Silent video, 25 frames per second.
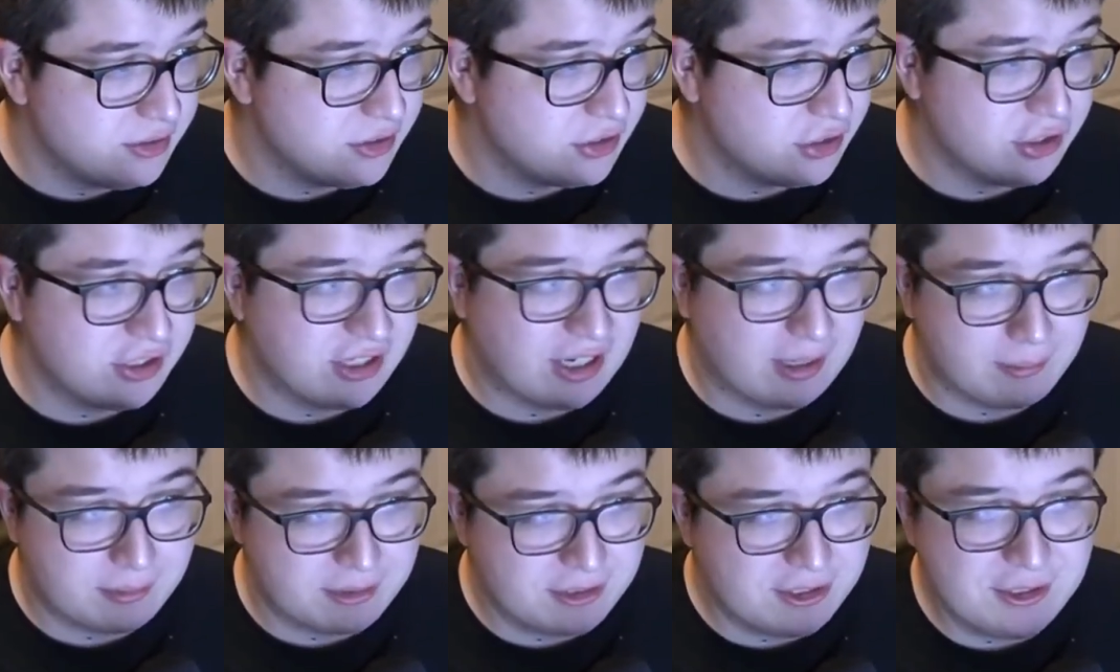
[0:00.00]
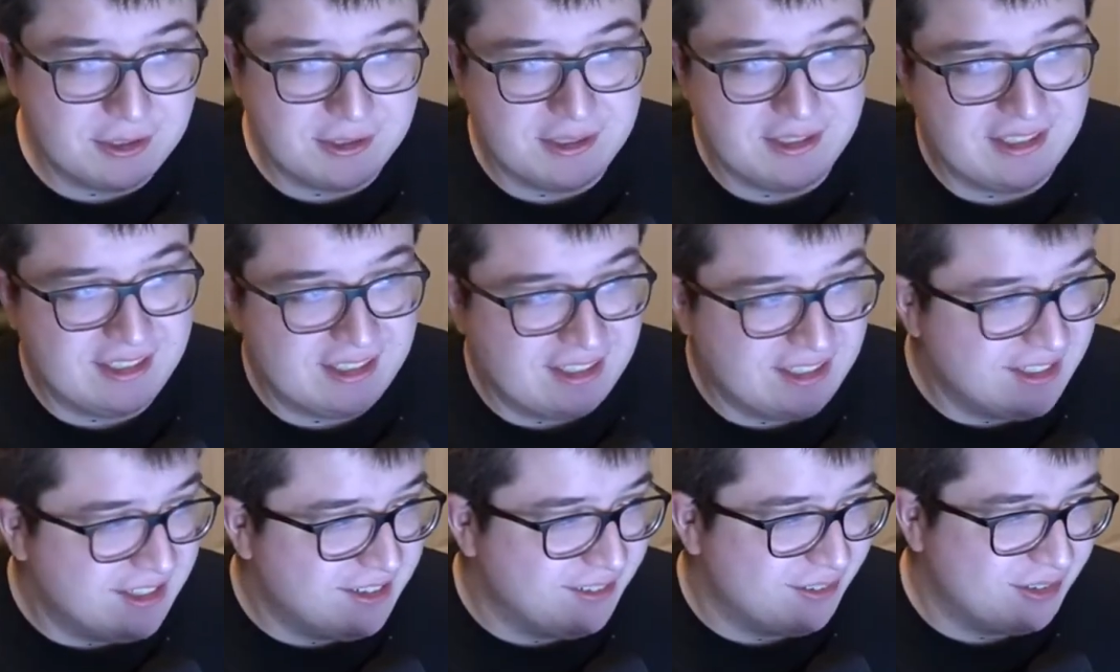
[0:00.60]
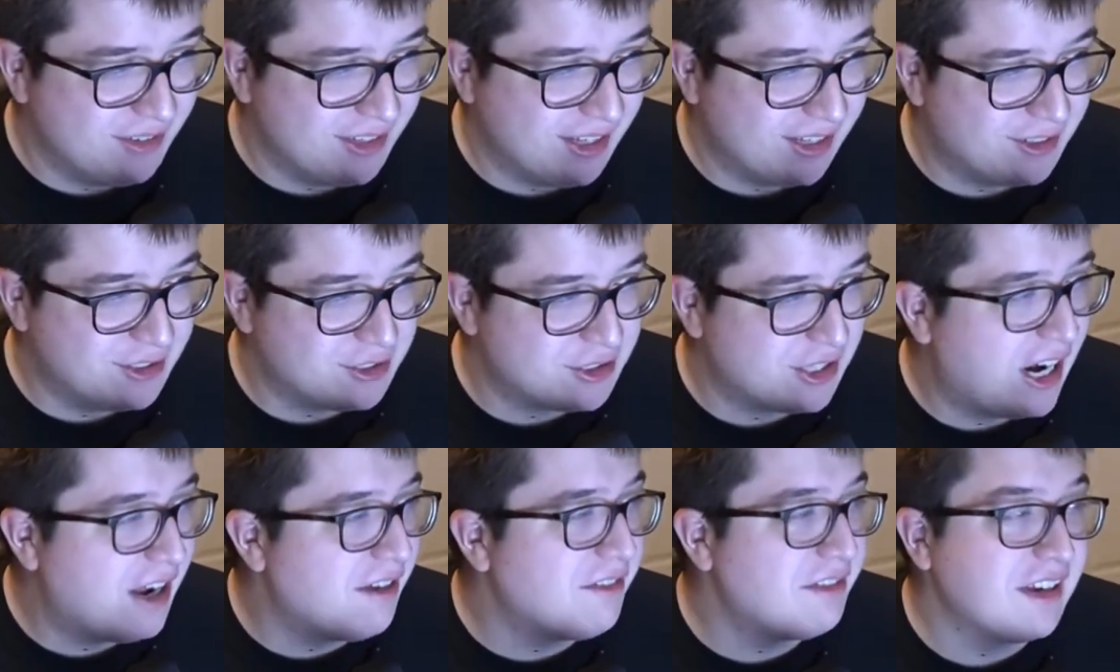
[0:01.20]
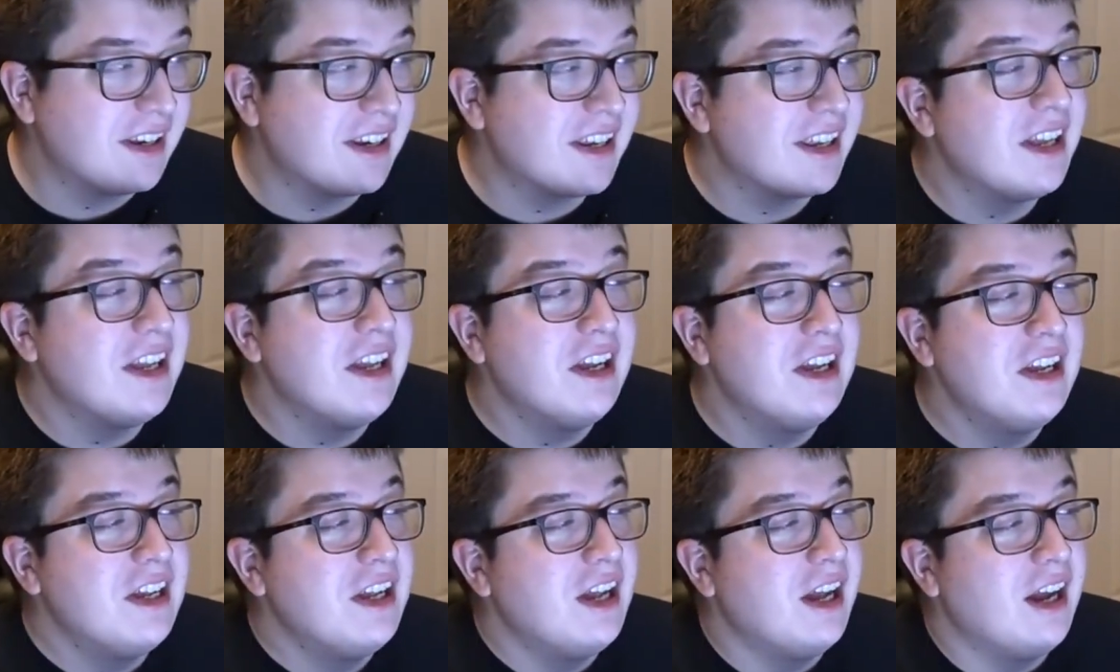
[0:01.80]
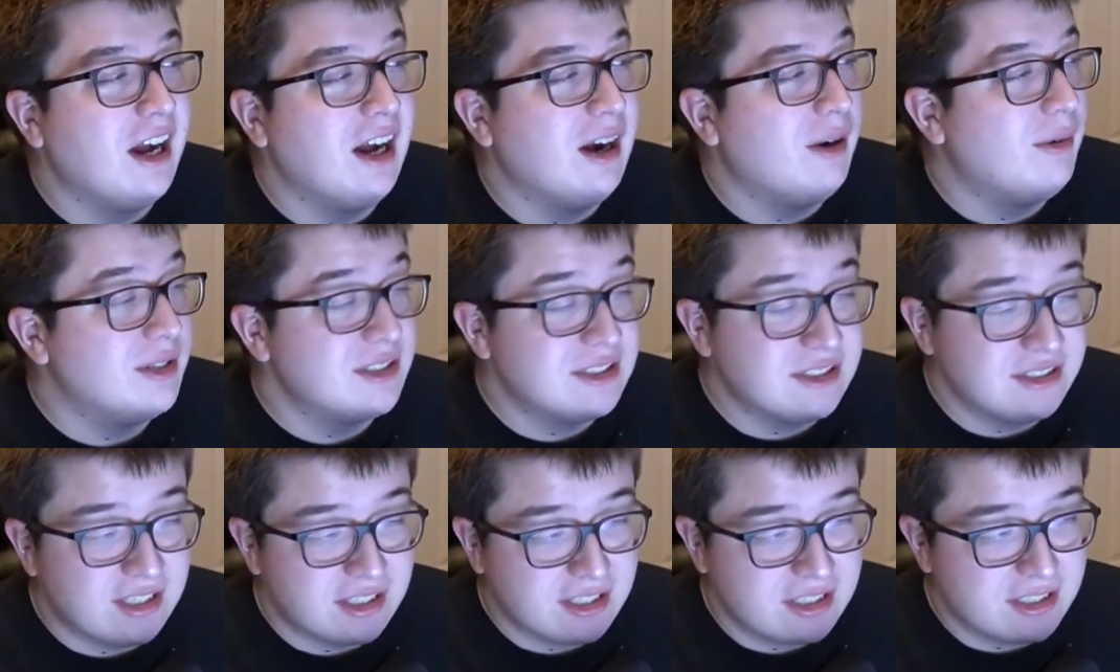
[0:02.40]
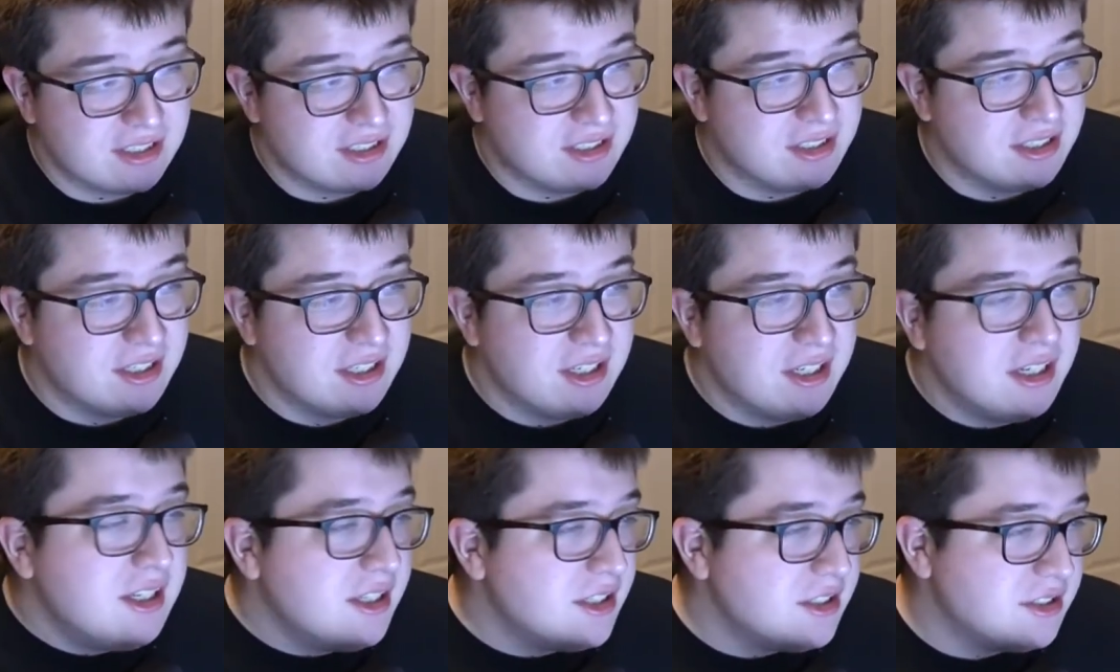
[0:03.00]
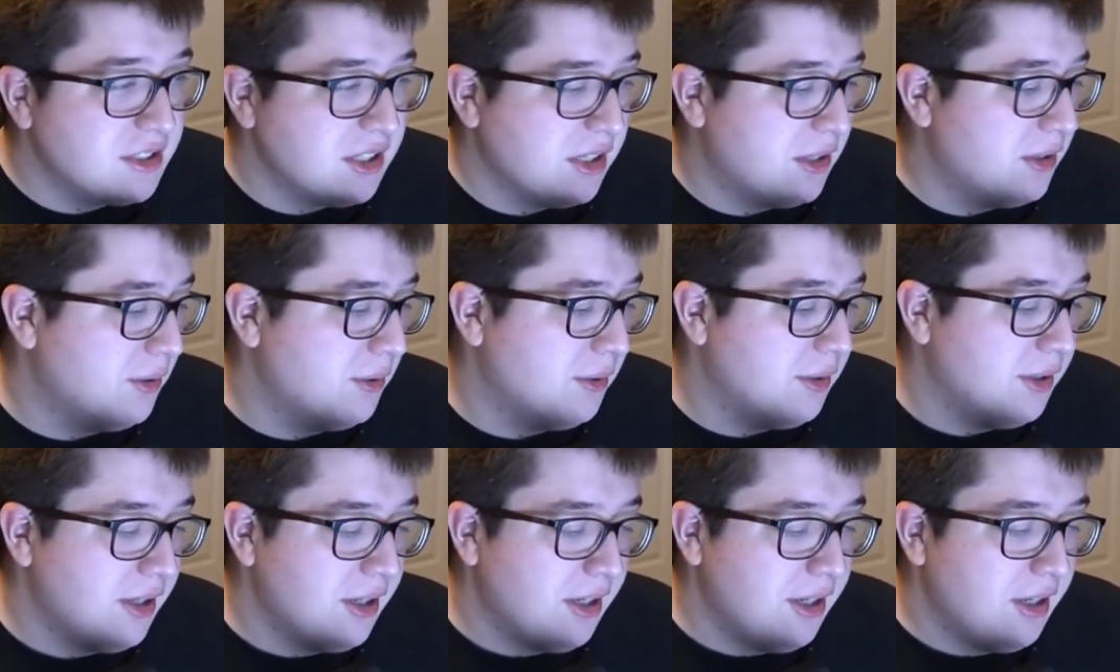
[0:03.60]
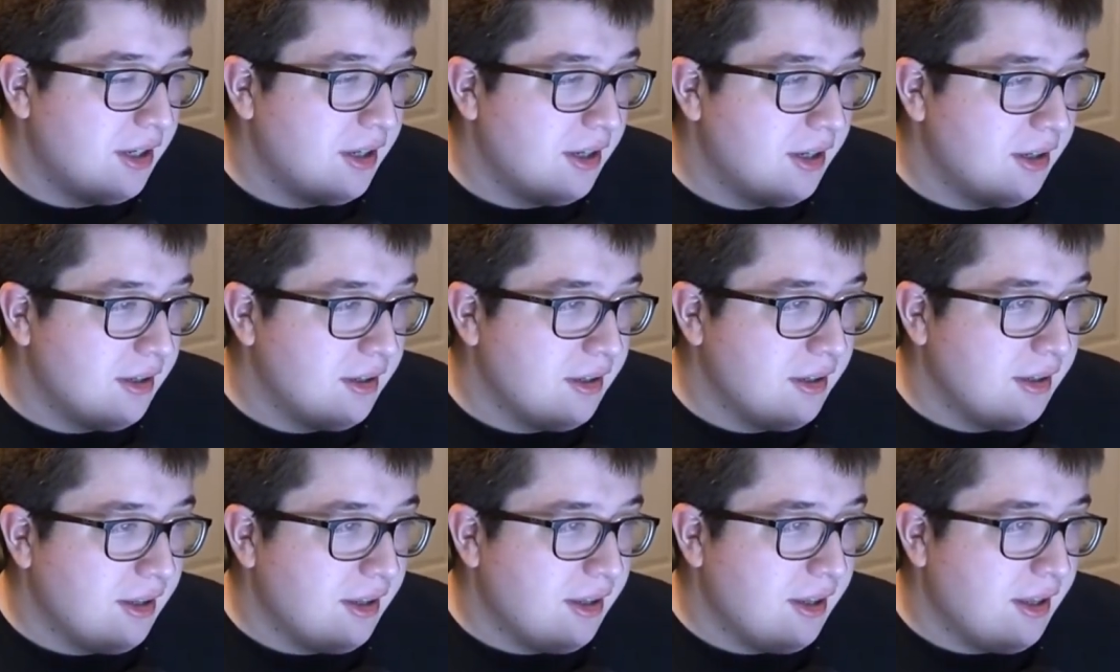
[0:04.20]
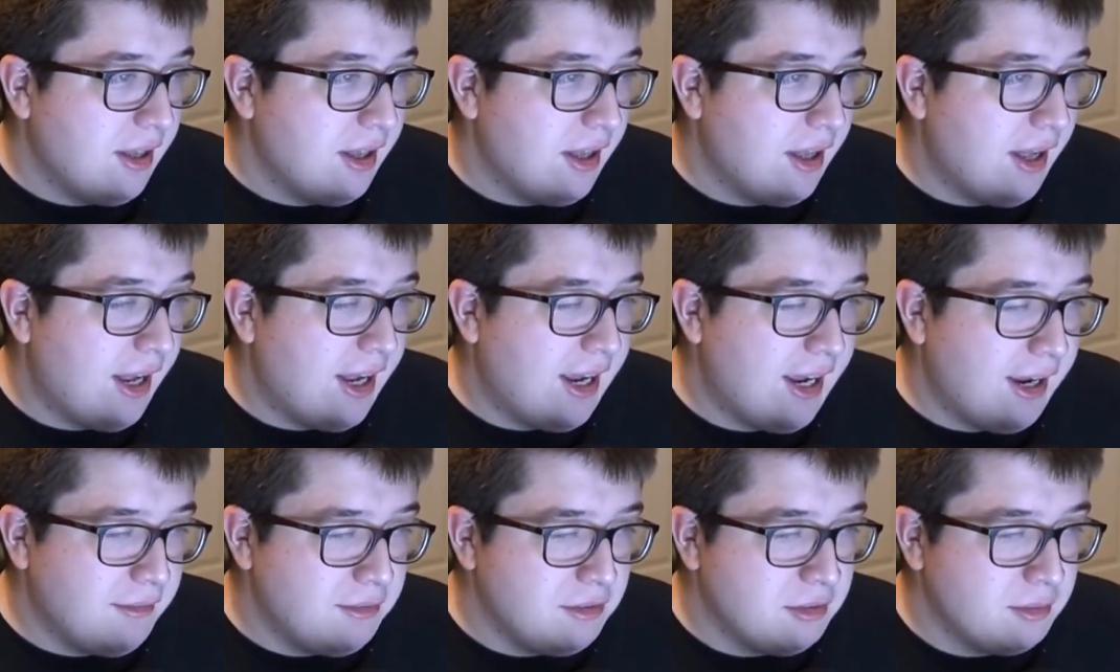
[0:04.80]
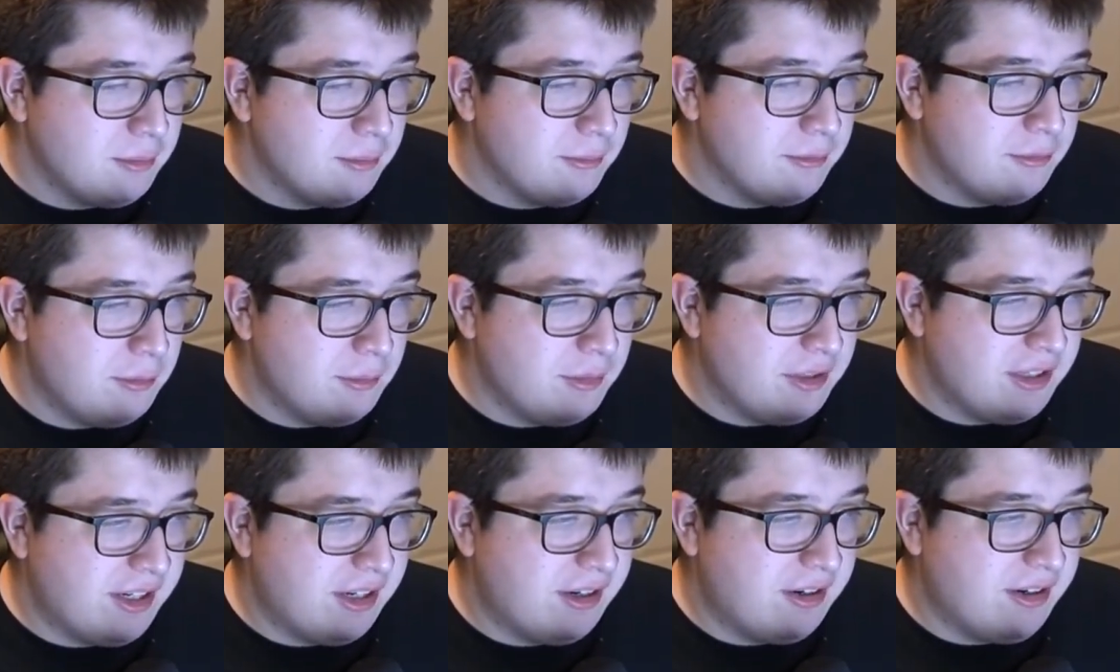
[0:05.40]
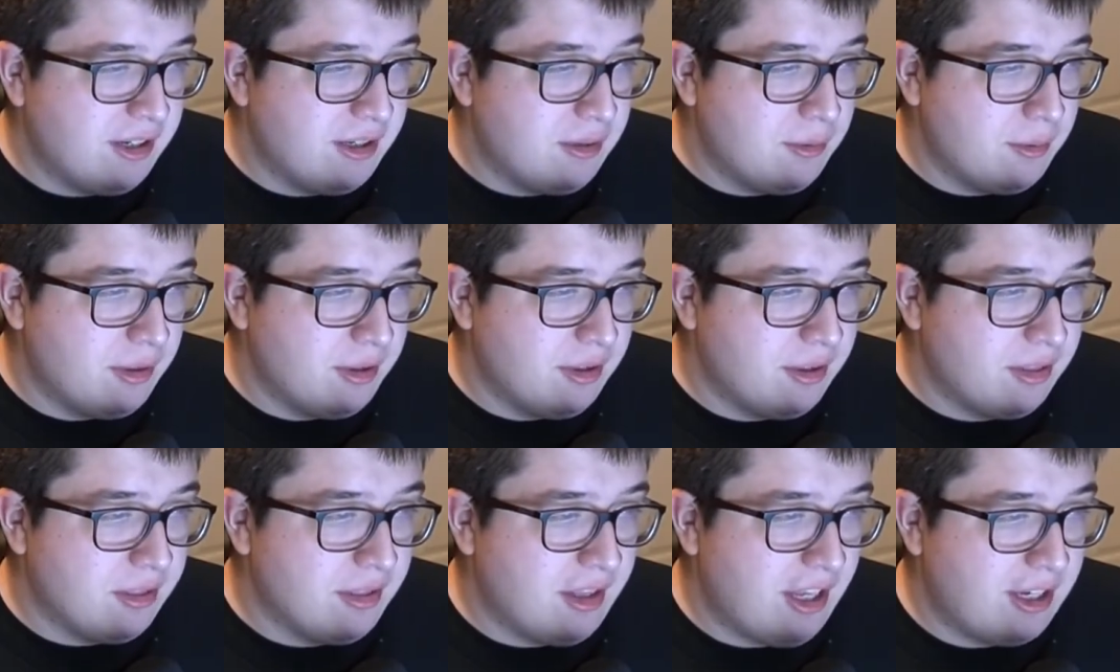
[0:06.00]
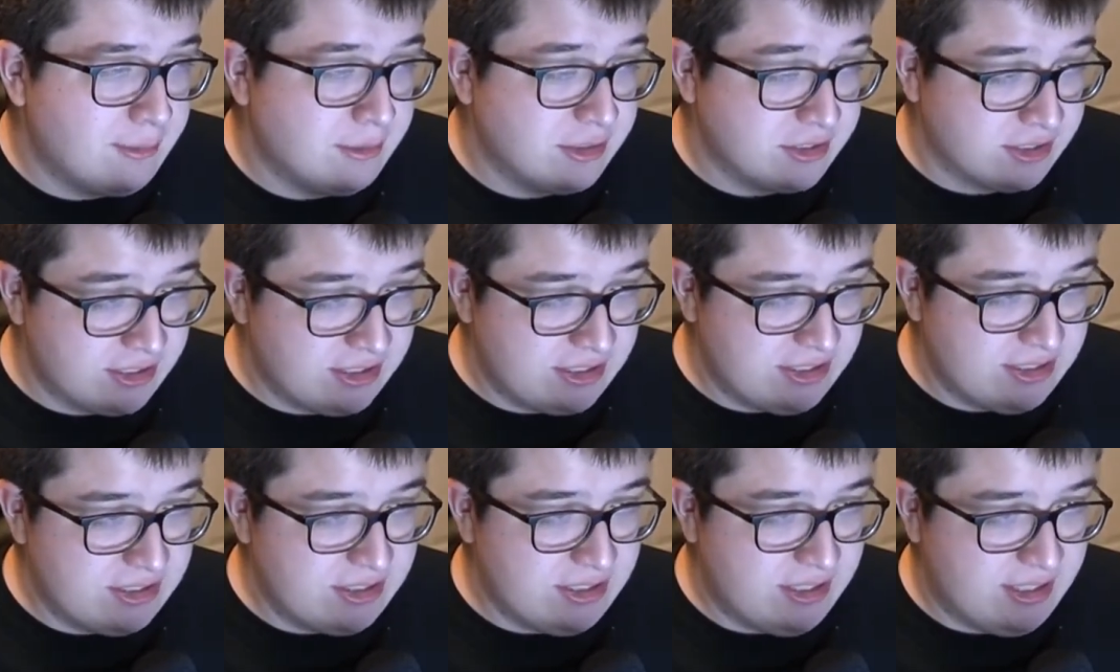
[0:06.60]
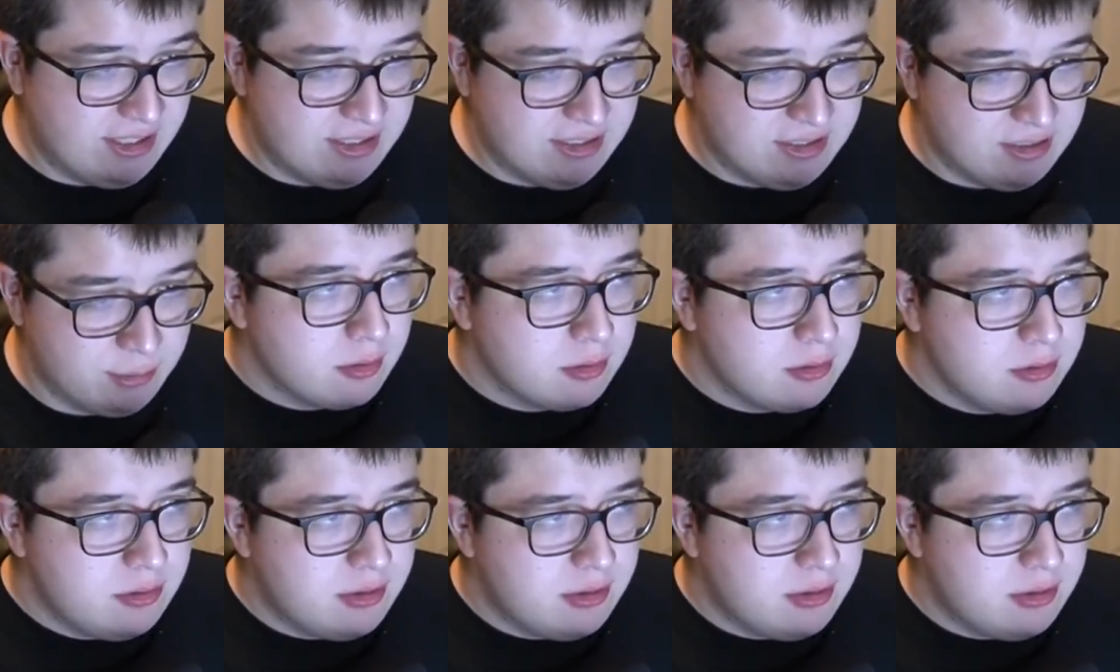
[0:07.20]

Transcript: good opportunity of a lot of traffic, which is not good. So I have some familiarity with Amazon ECS.